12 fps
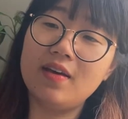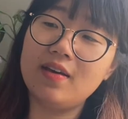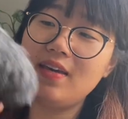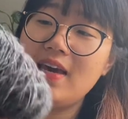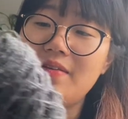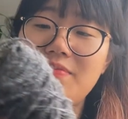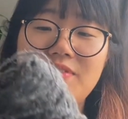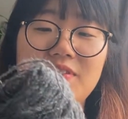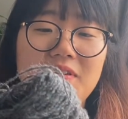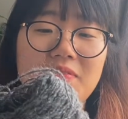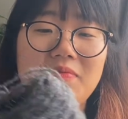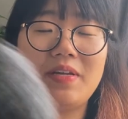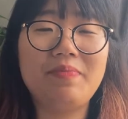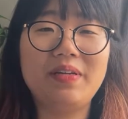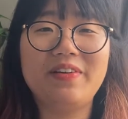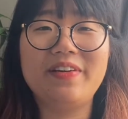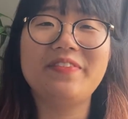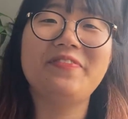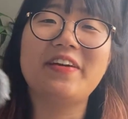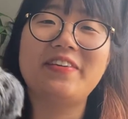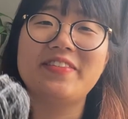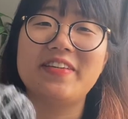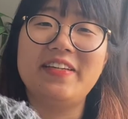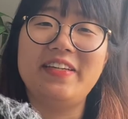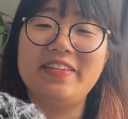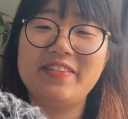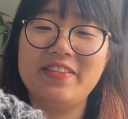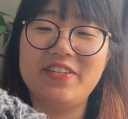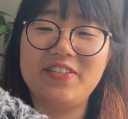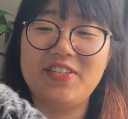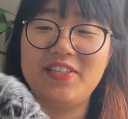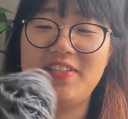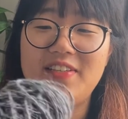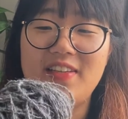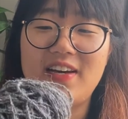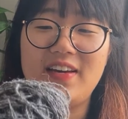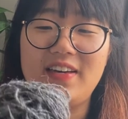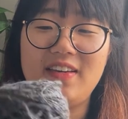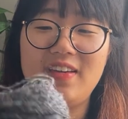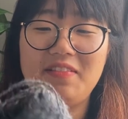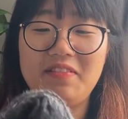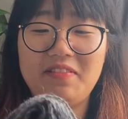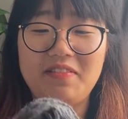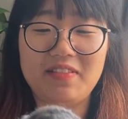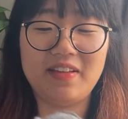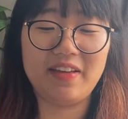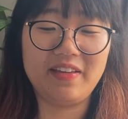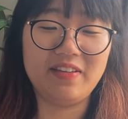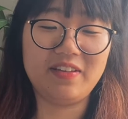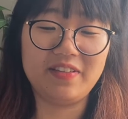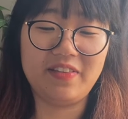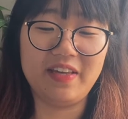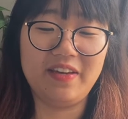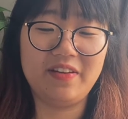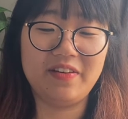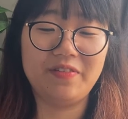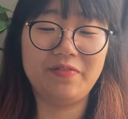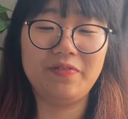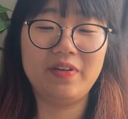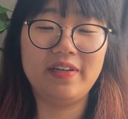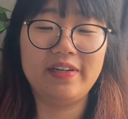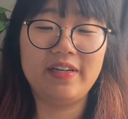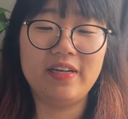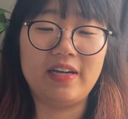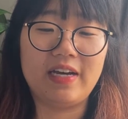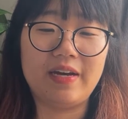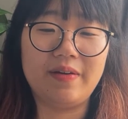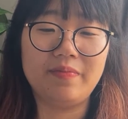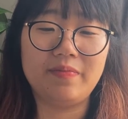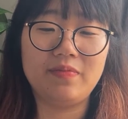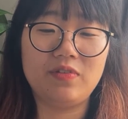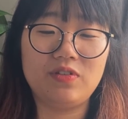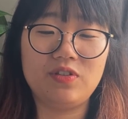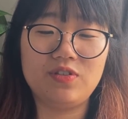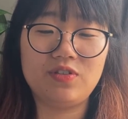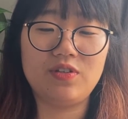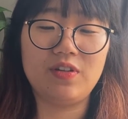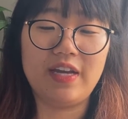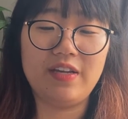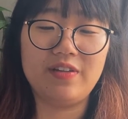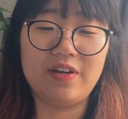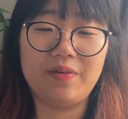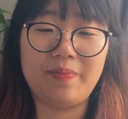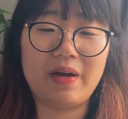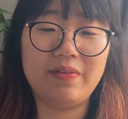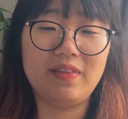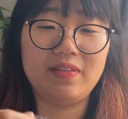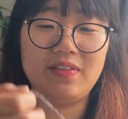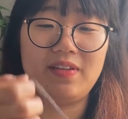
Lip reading: Yeah, so let me know if there's any suggestion that you could think of. Just to let you know about this